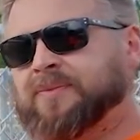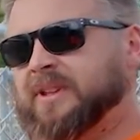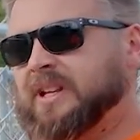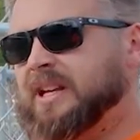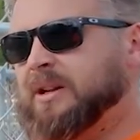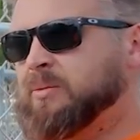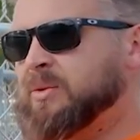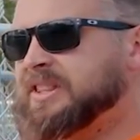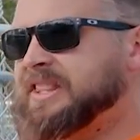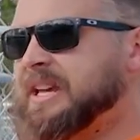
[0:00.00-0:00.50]

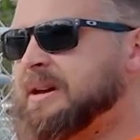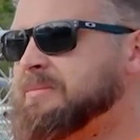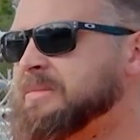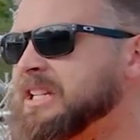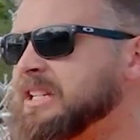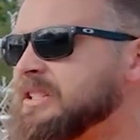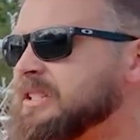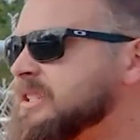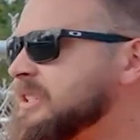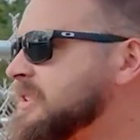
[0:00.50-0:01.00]
And what that
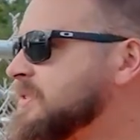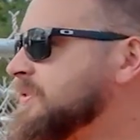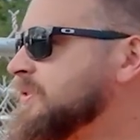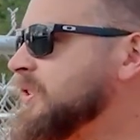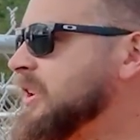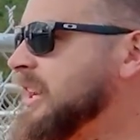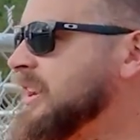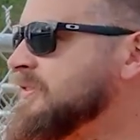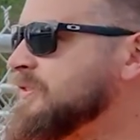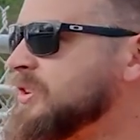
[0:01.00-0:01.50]
means is
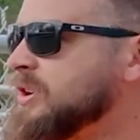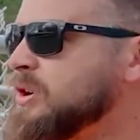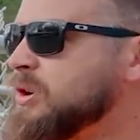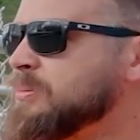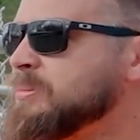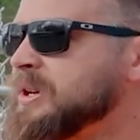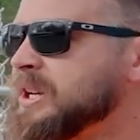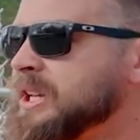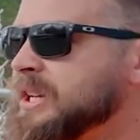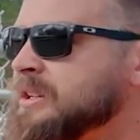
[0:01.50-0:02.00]
for every
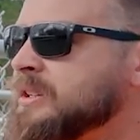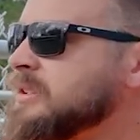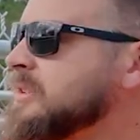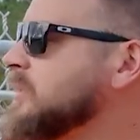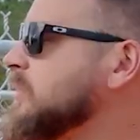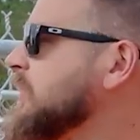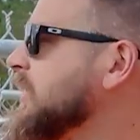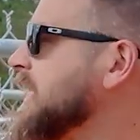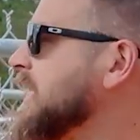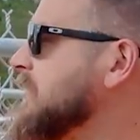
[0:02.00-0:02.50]
opening,
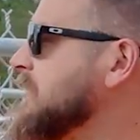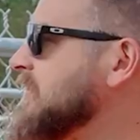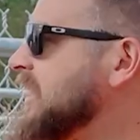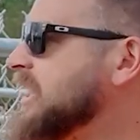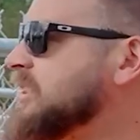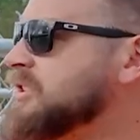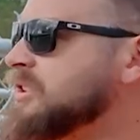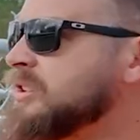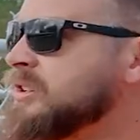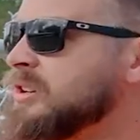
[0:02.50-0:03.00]
we can
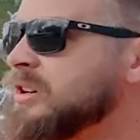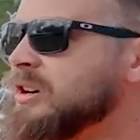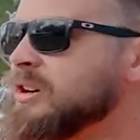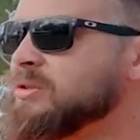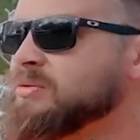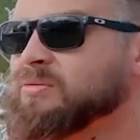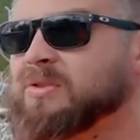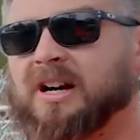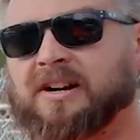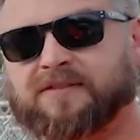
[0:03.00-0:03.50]
measure our
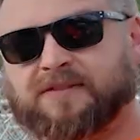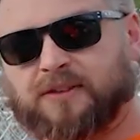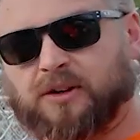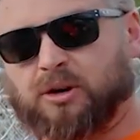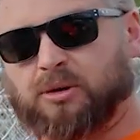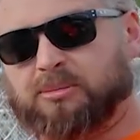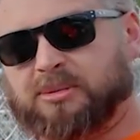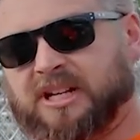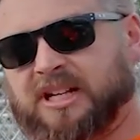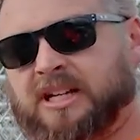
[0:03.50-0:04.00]
rough
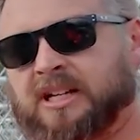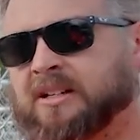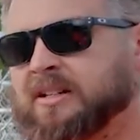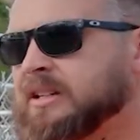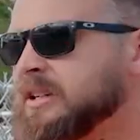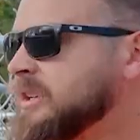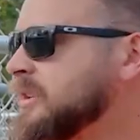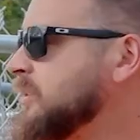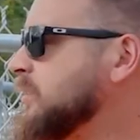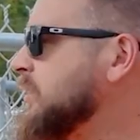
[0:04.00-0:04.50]
opening,
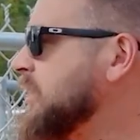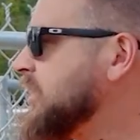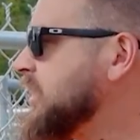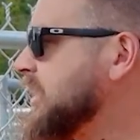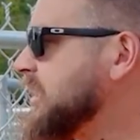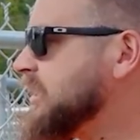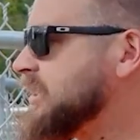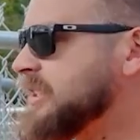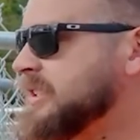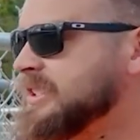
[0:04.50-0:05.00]
which
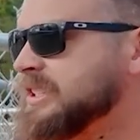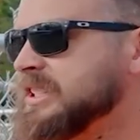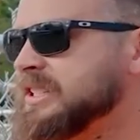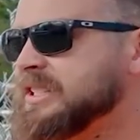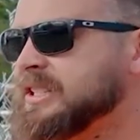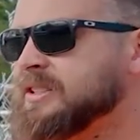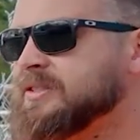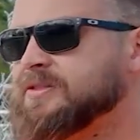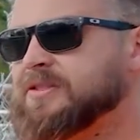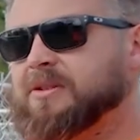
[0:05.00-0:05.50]
is the
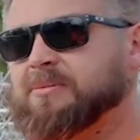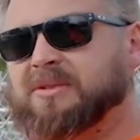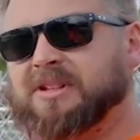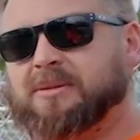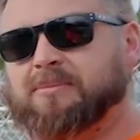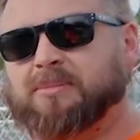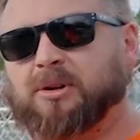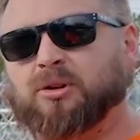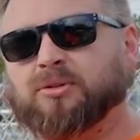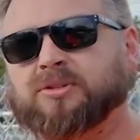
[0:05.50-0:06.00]
distance from
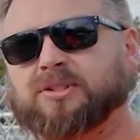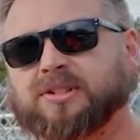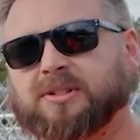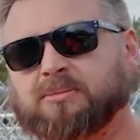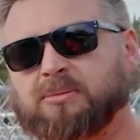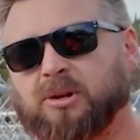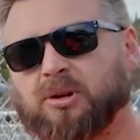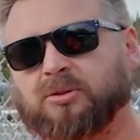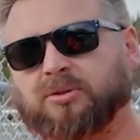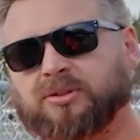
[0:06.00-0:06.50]
the post to
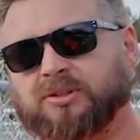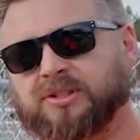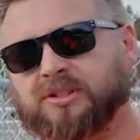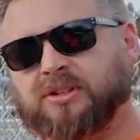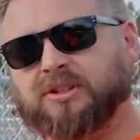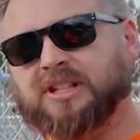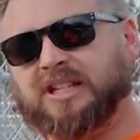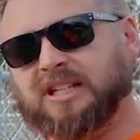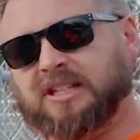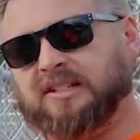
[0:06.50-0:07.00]
post
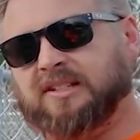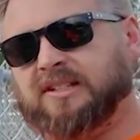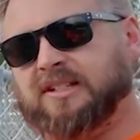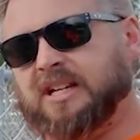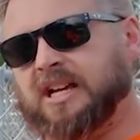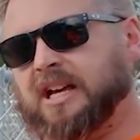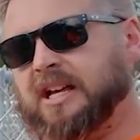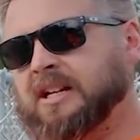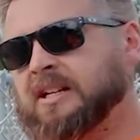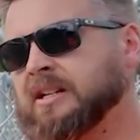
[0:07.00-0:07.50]
on the
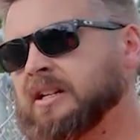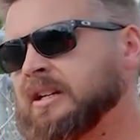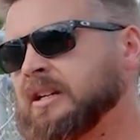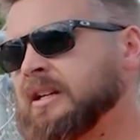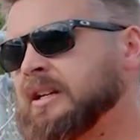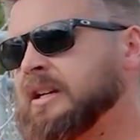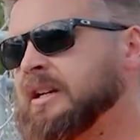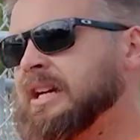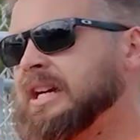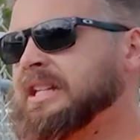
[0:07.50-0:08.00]
inside,
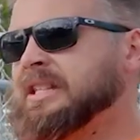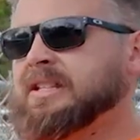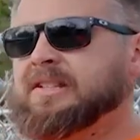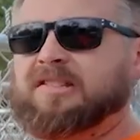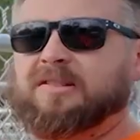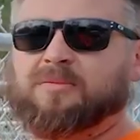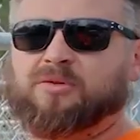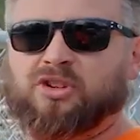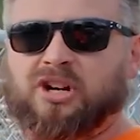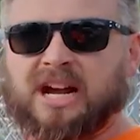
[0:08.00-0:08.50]
and then
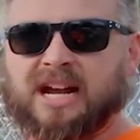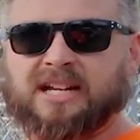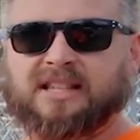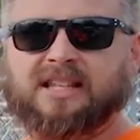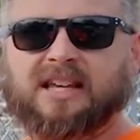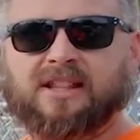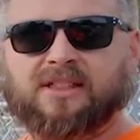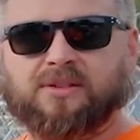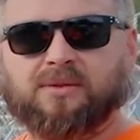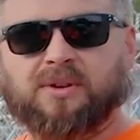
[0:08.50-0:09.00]
subtract
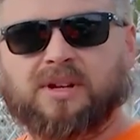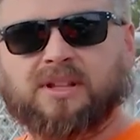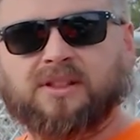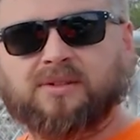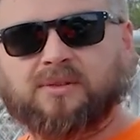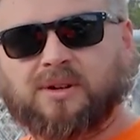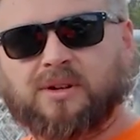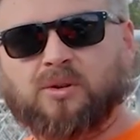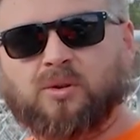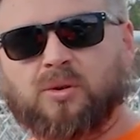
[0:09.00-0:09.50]
that 3
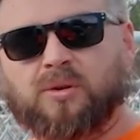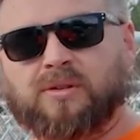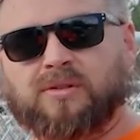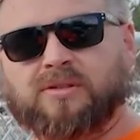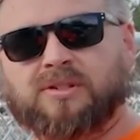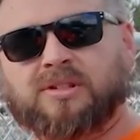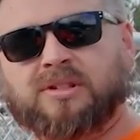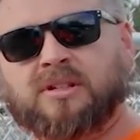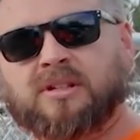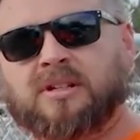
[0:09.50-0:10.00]

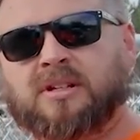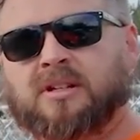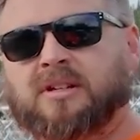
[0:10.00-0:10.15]
3/4.